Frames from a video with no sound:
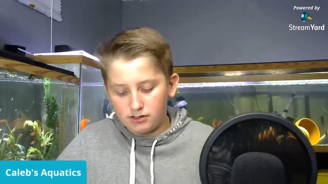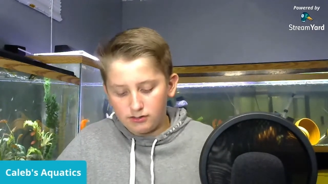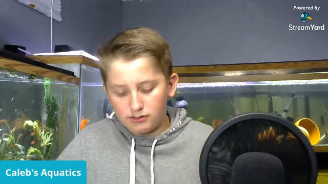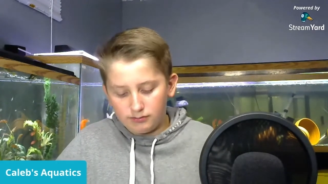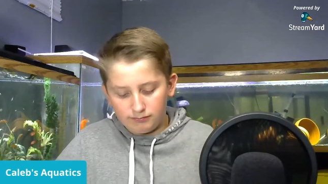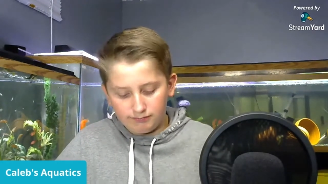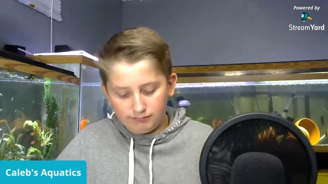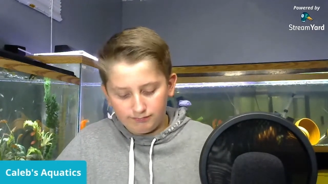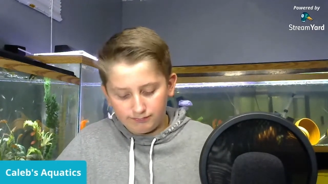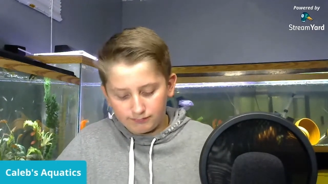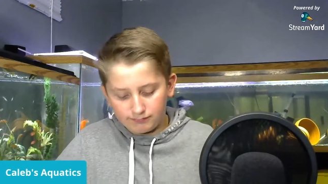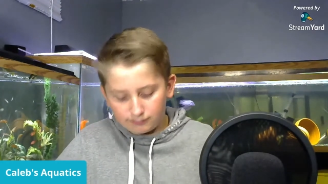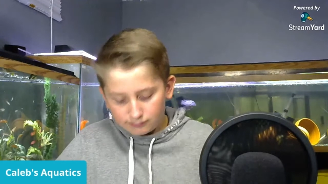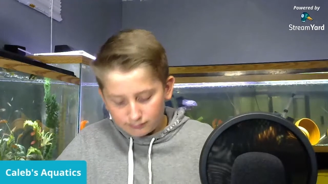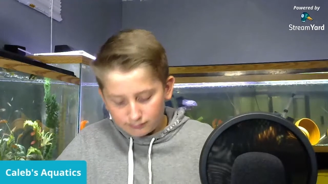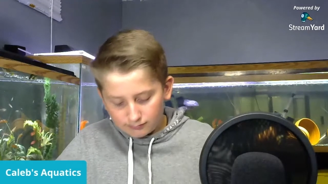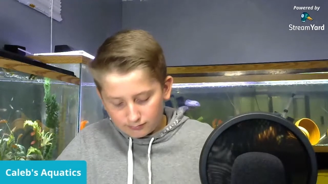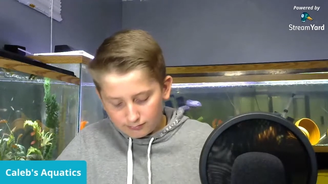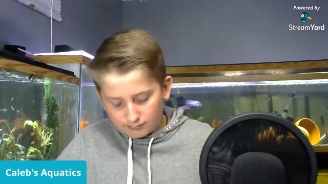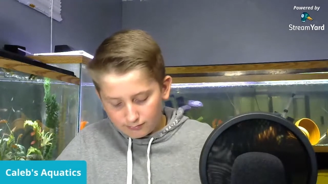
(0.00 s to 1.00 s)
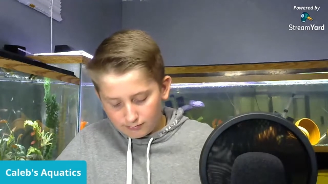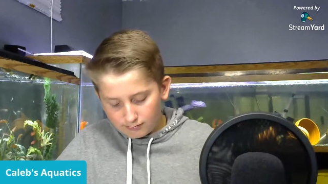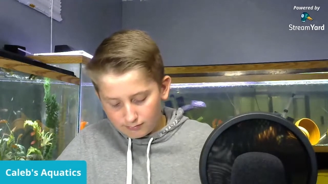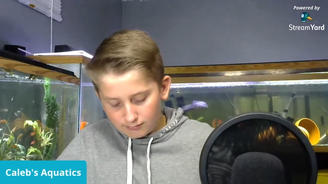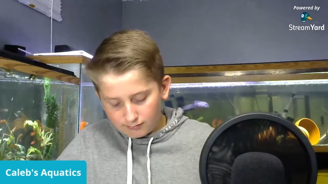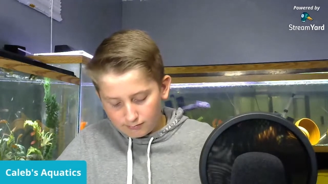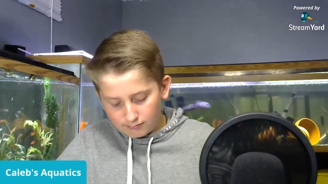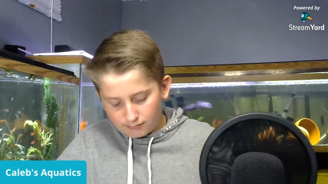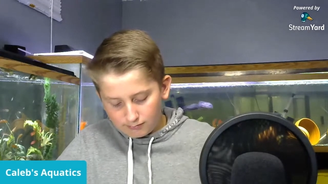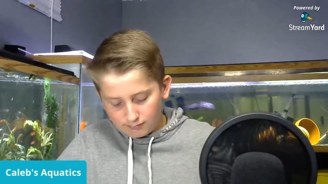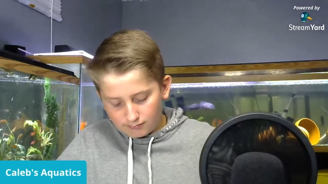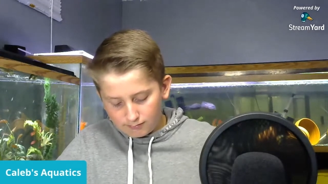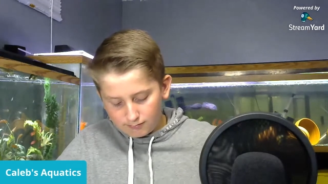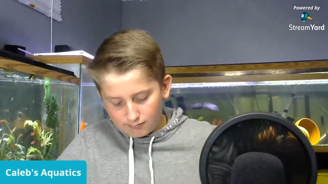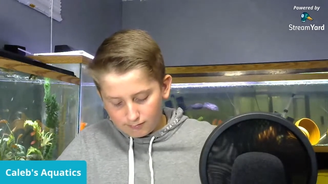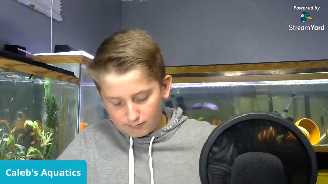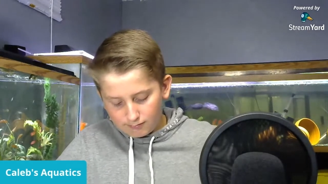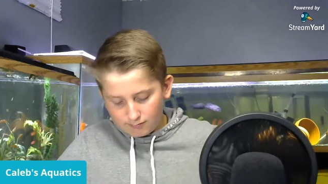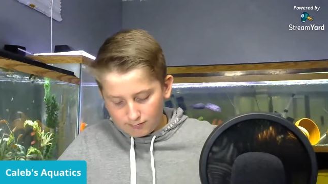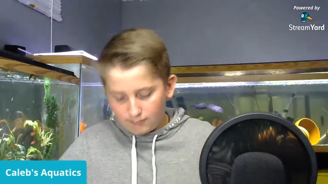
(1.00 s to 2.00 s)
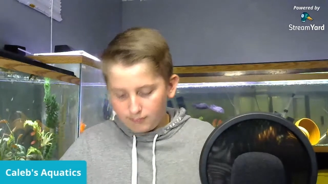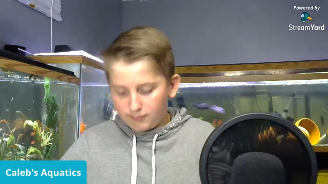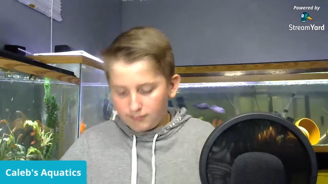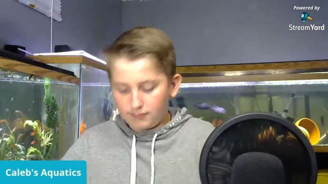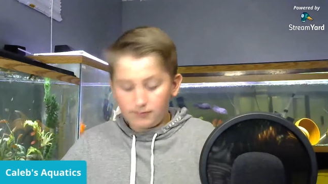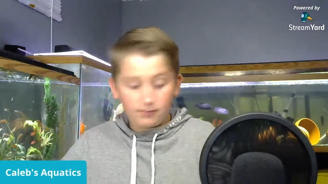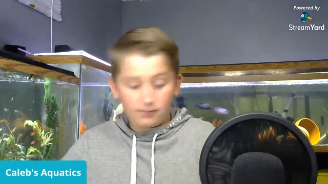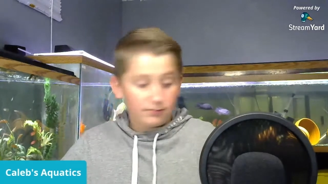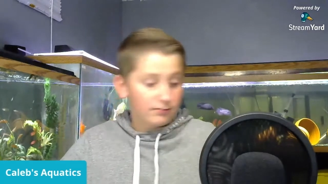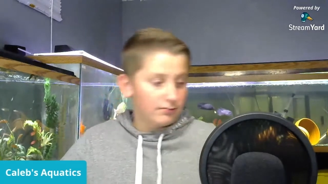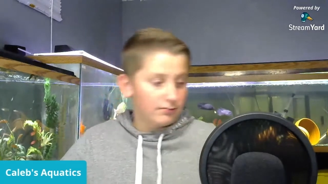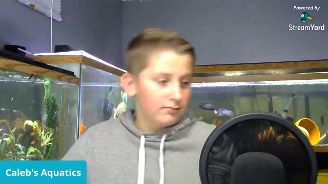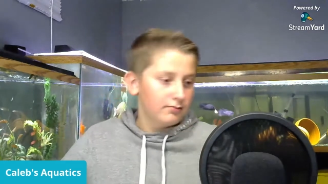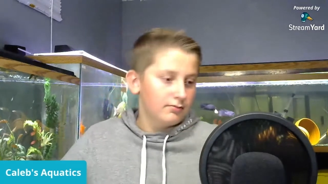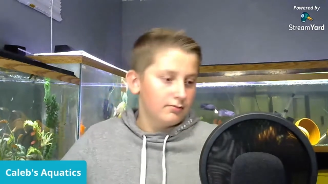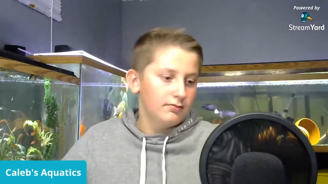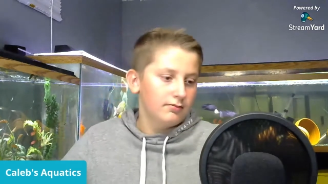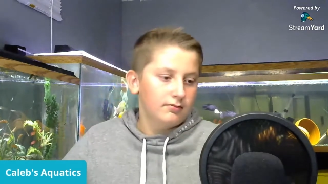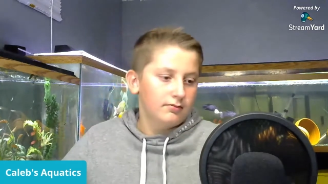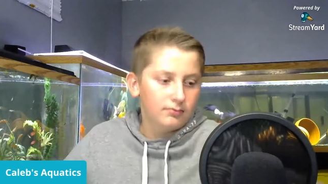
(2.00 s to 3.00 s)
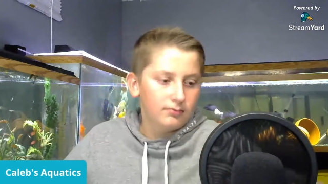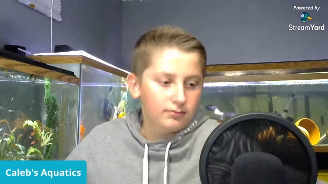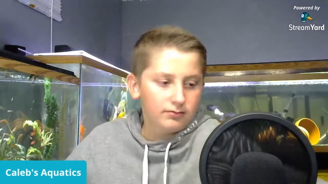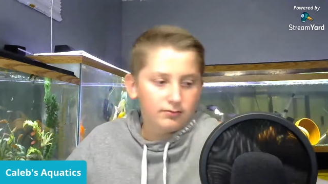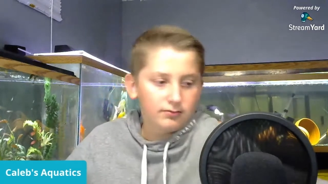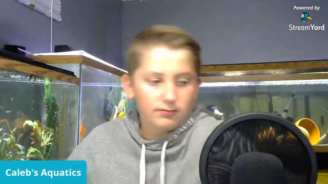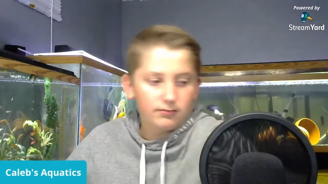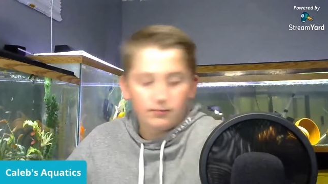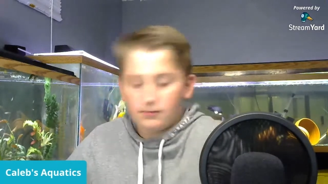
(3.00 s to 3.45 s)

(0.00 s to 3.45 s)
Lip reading: Nothing is said.